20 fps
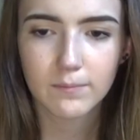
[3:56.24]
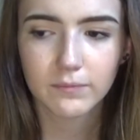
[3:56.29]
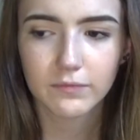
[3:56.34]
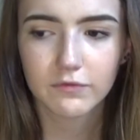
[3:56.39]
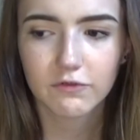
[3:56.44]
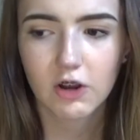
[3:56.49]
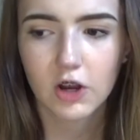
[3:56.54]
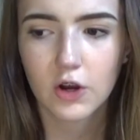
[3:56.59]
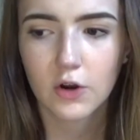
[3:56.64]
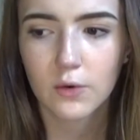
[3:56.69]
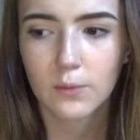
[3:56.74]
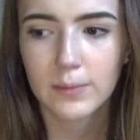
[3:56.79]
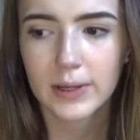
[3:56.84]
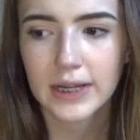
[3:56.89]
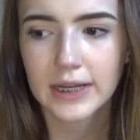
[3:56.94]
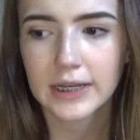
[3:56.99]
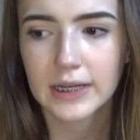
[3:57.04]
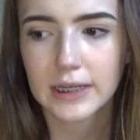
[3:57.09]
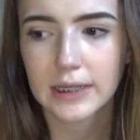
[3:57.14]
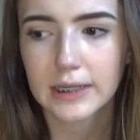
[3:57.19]
foam
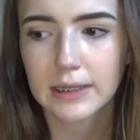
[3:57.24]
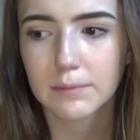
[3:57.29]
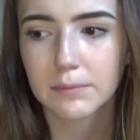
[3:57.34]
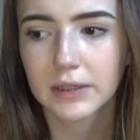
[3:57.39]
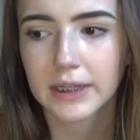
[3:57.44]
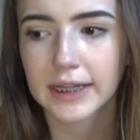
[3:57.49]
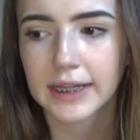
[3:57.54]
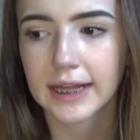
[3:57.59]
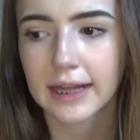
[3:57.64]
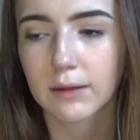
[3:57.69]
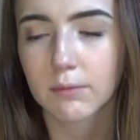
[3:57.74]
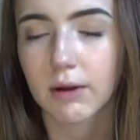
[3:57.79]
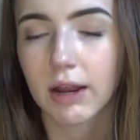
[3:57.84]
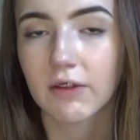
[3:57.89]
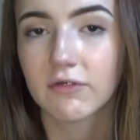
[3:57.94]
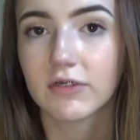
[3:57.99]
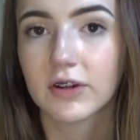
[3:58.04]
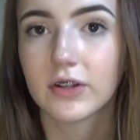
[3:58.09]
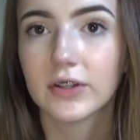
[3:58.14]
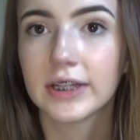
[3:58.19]
in places where I
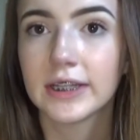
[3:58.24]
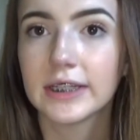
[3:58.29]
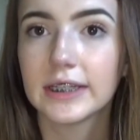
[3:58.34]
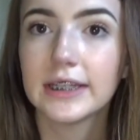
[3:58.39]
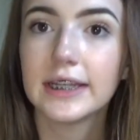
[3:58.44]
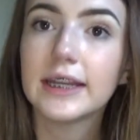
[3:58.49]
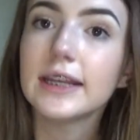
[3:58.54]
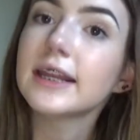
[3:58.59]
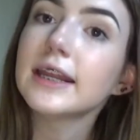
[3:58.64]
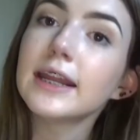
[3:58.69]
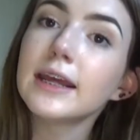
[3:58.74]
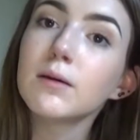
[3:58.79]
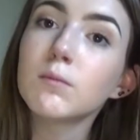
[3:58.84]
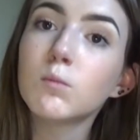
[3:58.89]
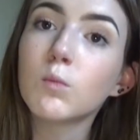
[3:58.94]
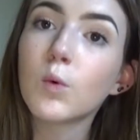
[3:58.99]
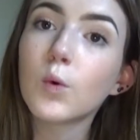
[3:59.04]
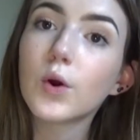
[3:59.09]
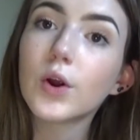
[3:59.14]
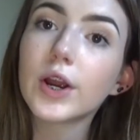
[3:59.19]
felt it needed it
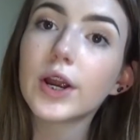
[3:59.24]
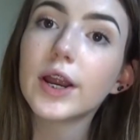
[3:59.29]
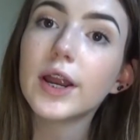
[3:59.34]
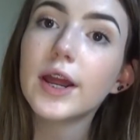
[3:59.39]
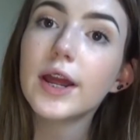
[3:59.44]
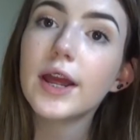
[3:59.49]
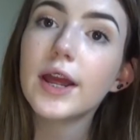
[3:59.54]
more.